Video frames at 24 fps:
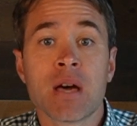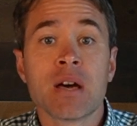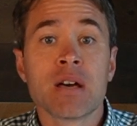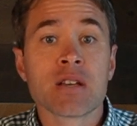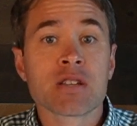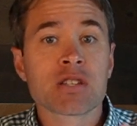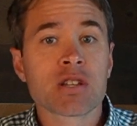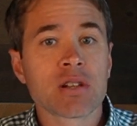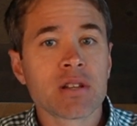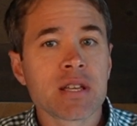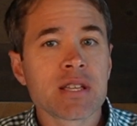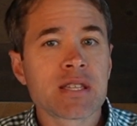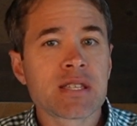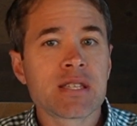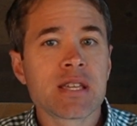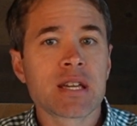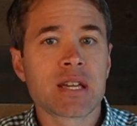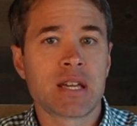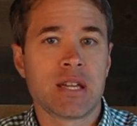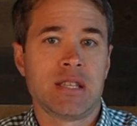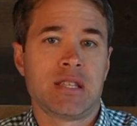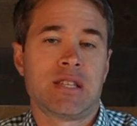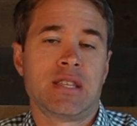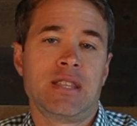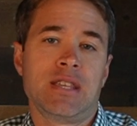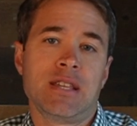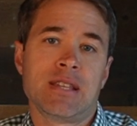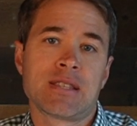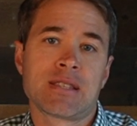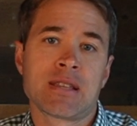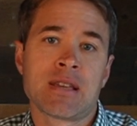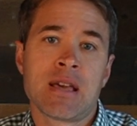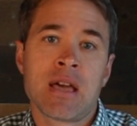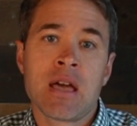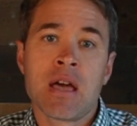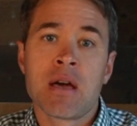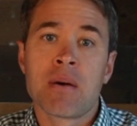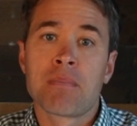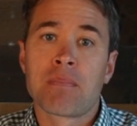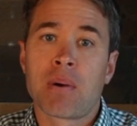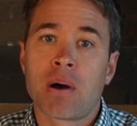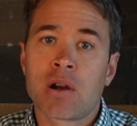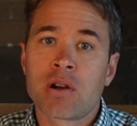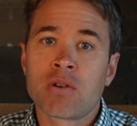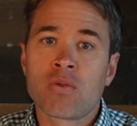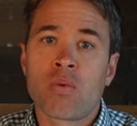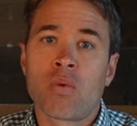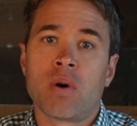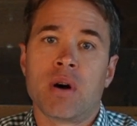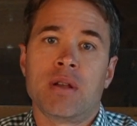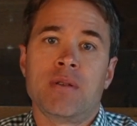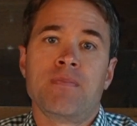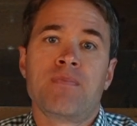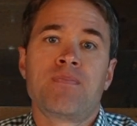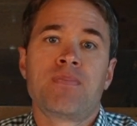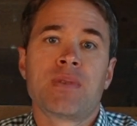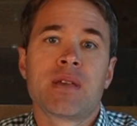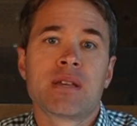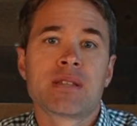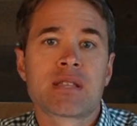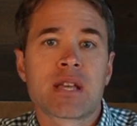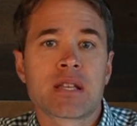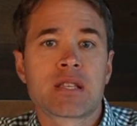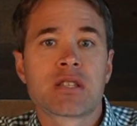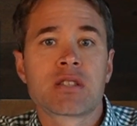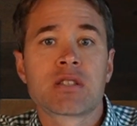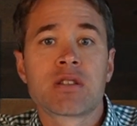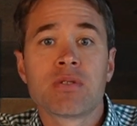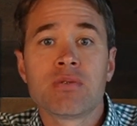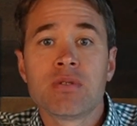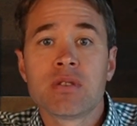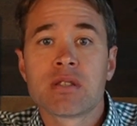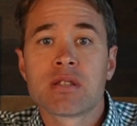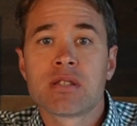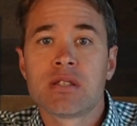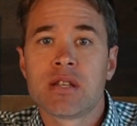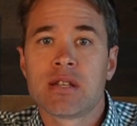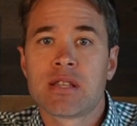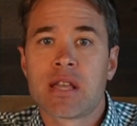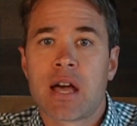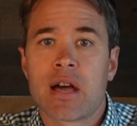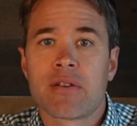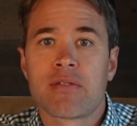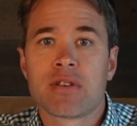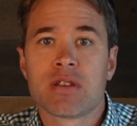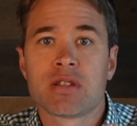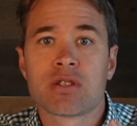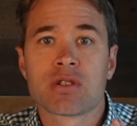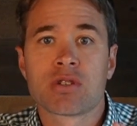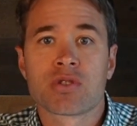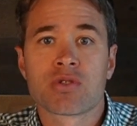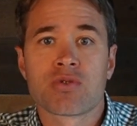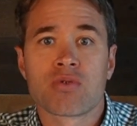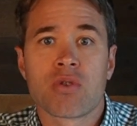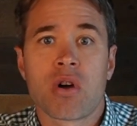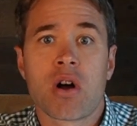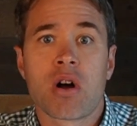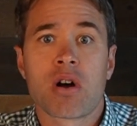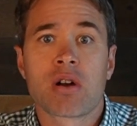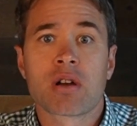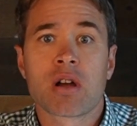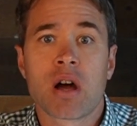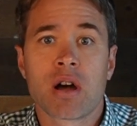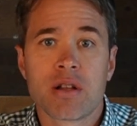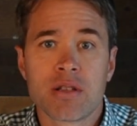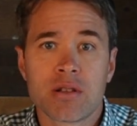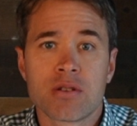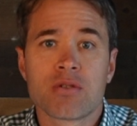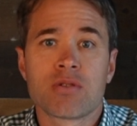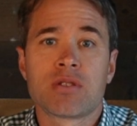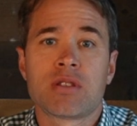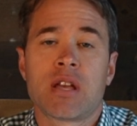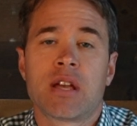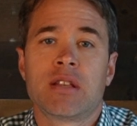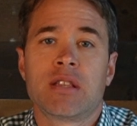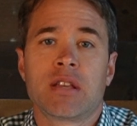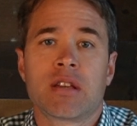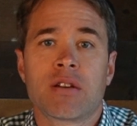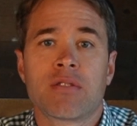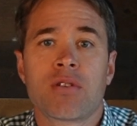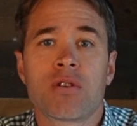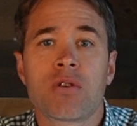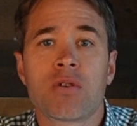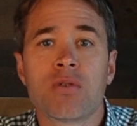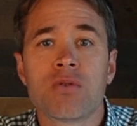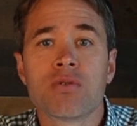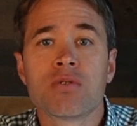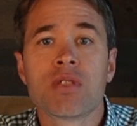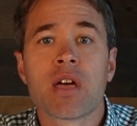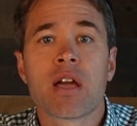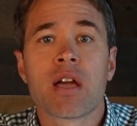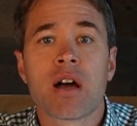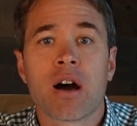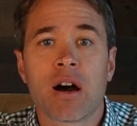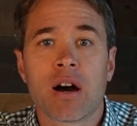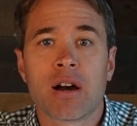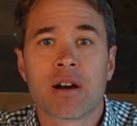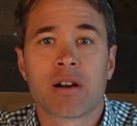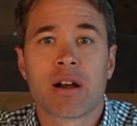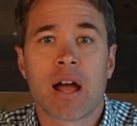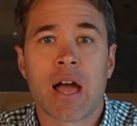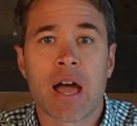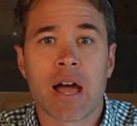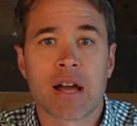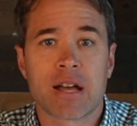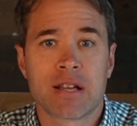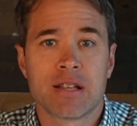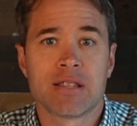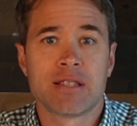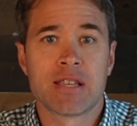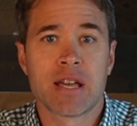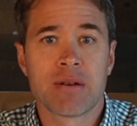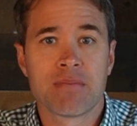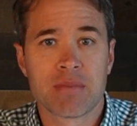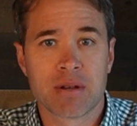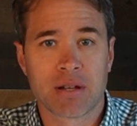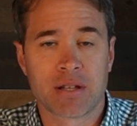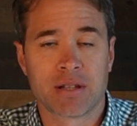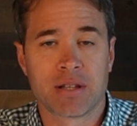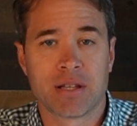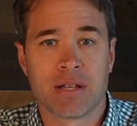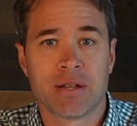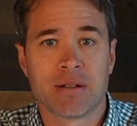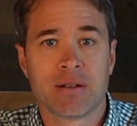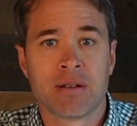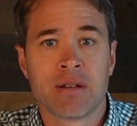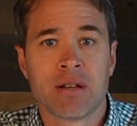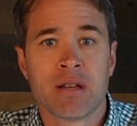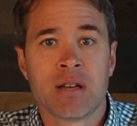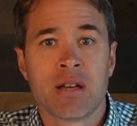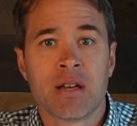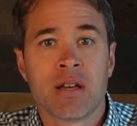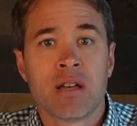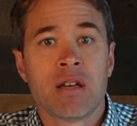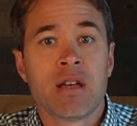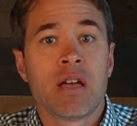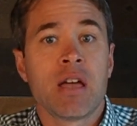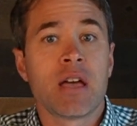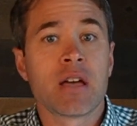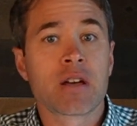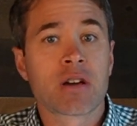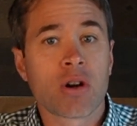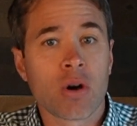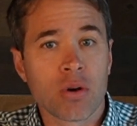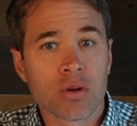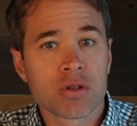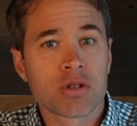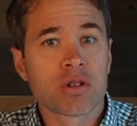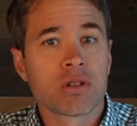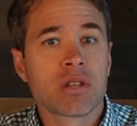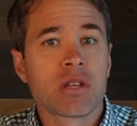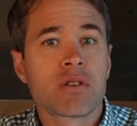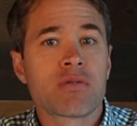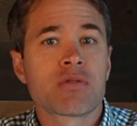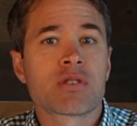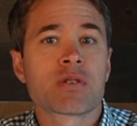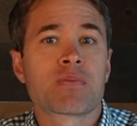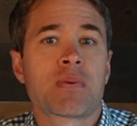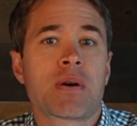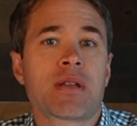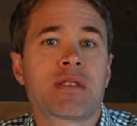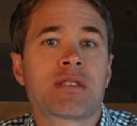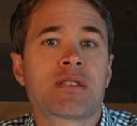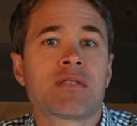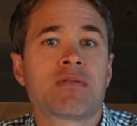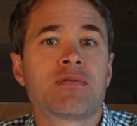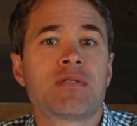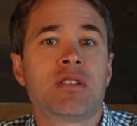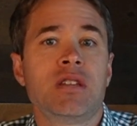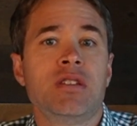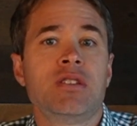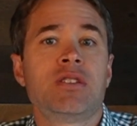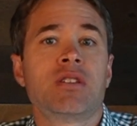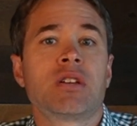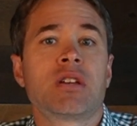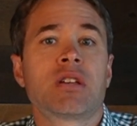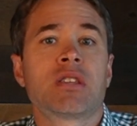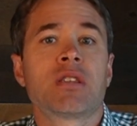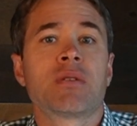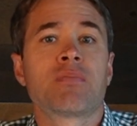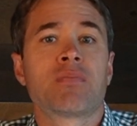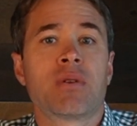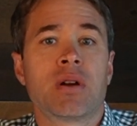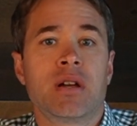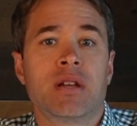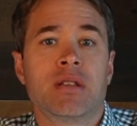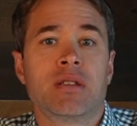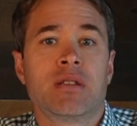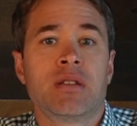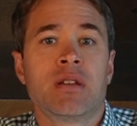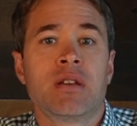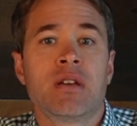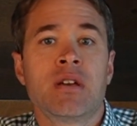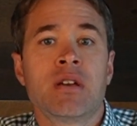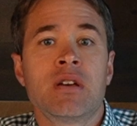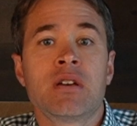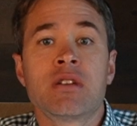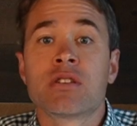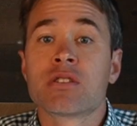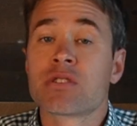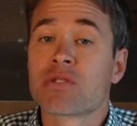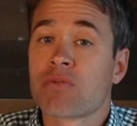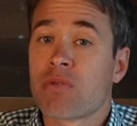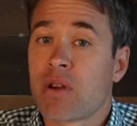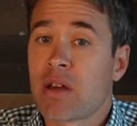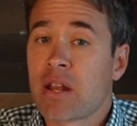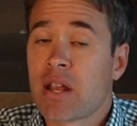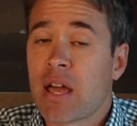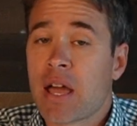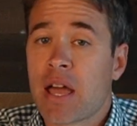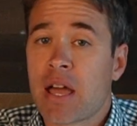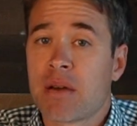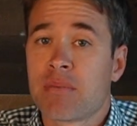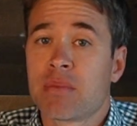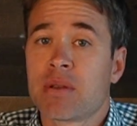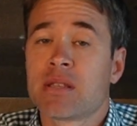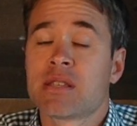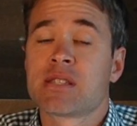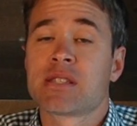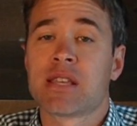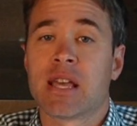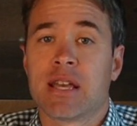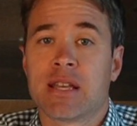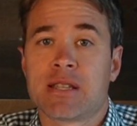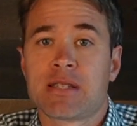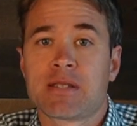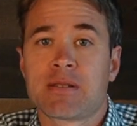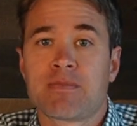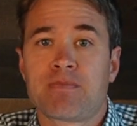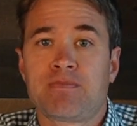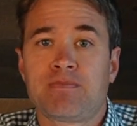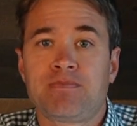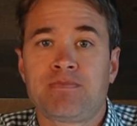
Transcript: So let's dig into this. Part 1 is that students need to have a strong understanding of who they are academically. In Culturally Responsive Teaching in the Brain, Zaretta Hammond says,